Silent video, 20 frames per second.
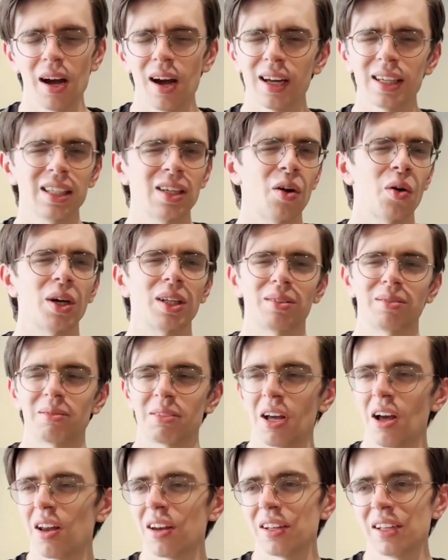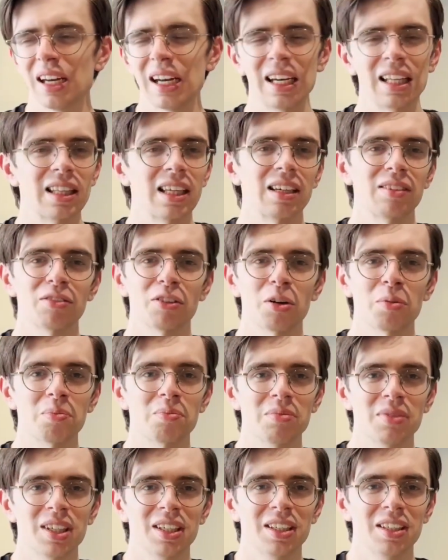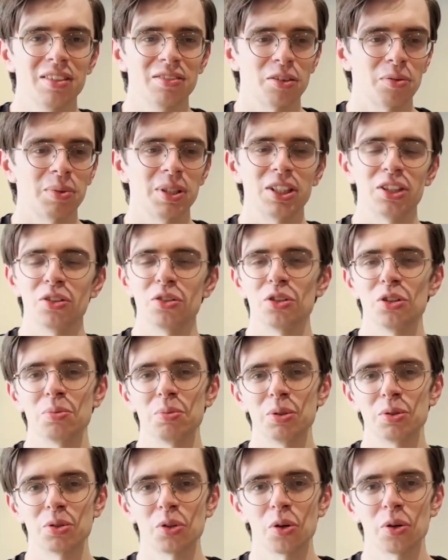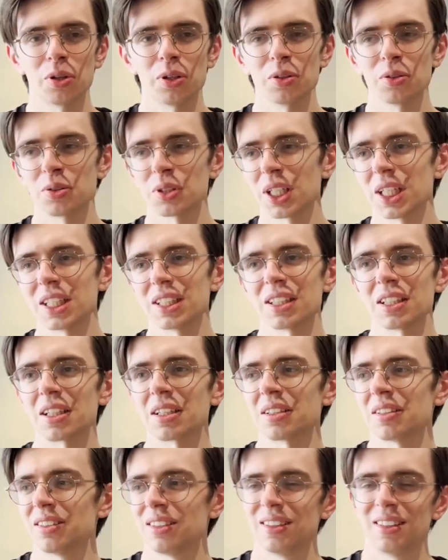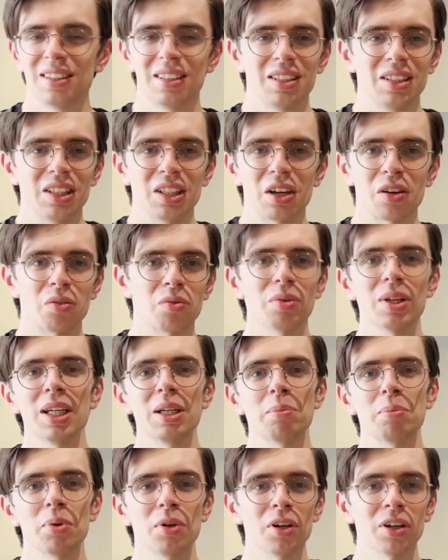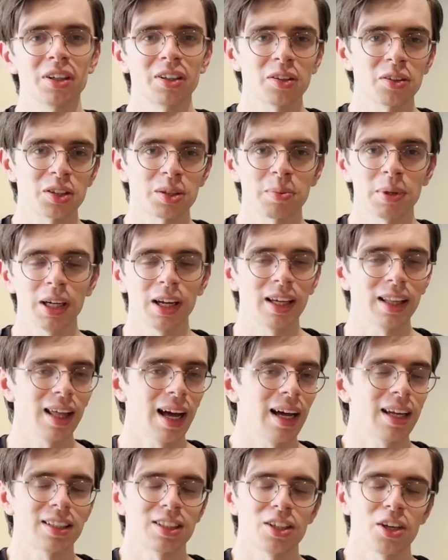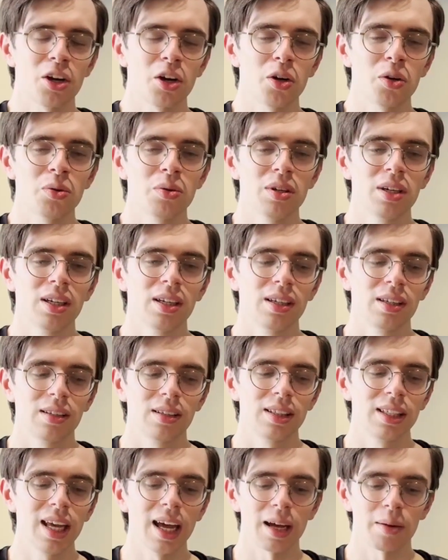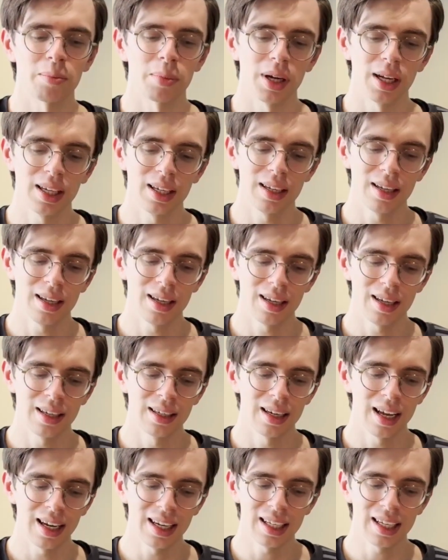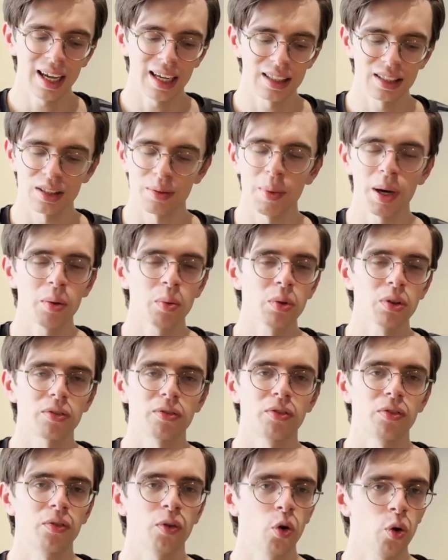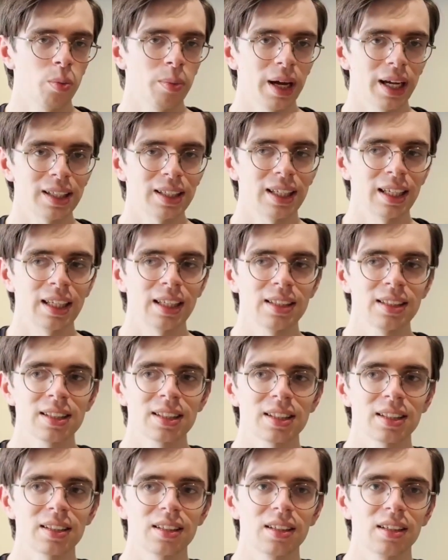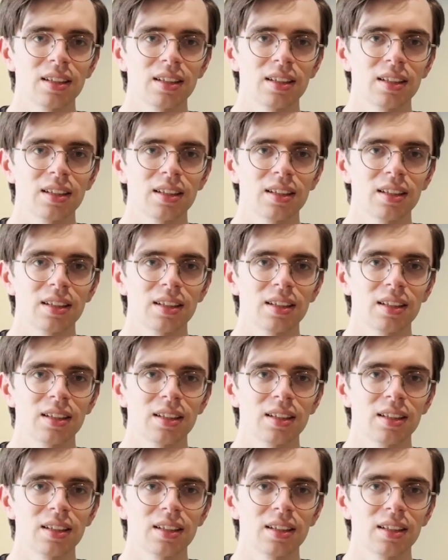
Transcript: I can't learn anything from these YouTube tutorials. I need to, read a book or something like that. So yeah, but in any case, no matter what the format is,